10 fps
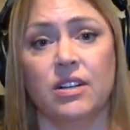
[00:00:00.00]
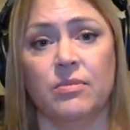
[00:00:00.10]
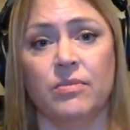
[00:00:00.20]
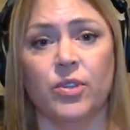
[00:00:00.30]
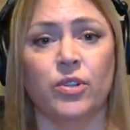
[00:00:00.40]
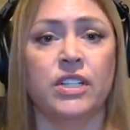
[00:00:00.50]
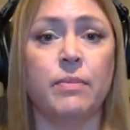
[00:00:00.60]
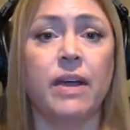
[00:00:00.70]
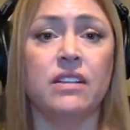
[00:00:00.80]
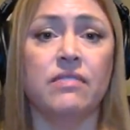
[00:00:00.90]
um, or
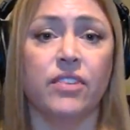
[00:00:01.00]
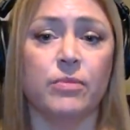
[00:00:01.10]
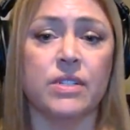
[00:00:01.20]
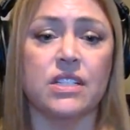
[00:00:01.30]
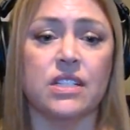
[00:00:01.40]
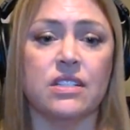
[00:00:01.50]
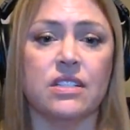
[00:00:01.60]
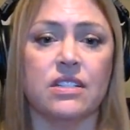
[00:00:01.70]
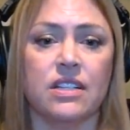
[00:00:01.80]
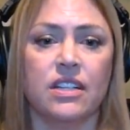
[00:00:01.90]
independent
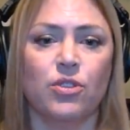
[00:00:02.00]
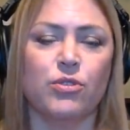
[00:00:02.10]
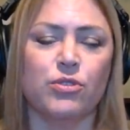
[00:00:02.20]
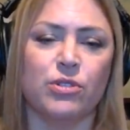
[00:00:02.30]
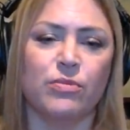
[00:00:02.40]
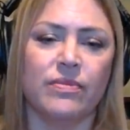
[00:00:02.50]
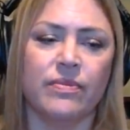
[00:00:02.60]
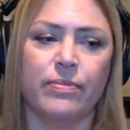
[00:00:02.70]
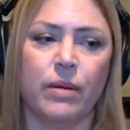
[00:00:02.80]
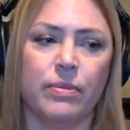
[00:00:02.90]
pharmacies, you know, those
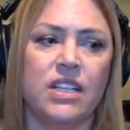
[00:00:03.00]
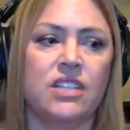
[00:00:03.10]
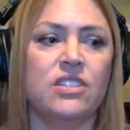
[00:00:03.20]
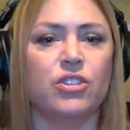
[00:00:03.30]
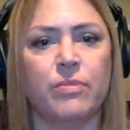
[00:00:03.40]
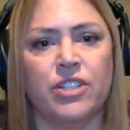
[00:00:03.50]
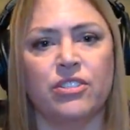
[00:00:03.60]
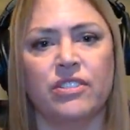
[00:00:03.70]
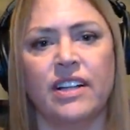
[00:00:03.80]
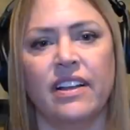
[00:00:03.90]
are probably easier to
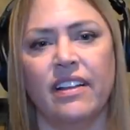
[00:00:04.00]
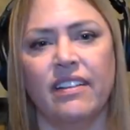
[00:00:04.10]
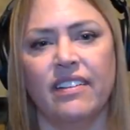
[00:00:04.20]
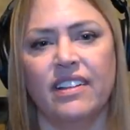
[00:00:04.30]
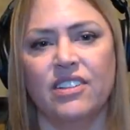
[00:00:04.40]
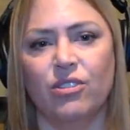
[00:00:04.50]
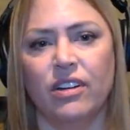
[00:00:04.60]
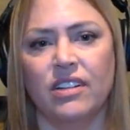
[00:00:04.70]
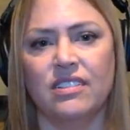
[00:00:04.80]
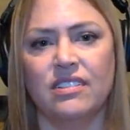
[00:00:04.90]
measure in an
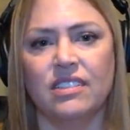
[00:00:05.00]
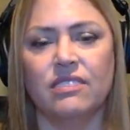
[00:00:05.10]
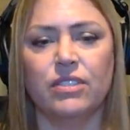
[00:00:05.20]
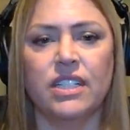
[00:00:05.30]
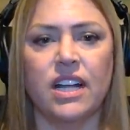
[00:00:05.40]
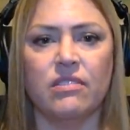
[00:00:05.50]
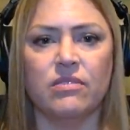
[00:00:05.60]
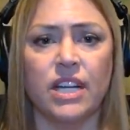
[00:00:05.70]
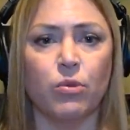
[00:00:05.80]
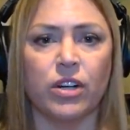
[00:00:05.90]
integrated delivery net-
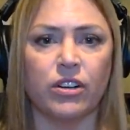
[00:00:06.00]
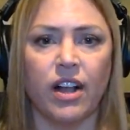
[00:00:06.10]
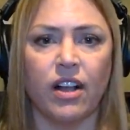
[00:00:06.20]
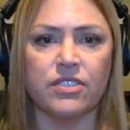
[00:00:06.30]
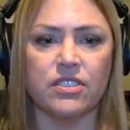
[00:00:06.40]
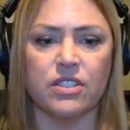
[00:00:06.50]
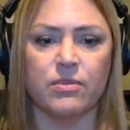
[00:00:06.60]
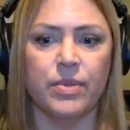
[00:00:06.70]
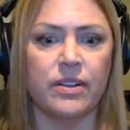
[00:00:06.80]
network or health system.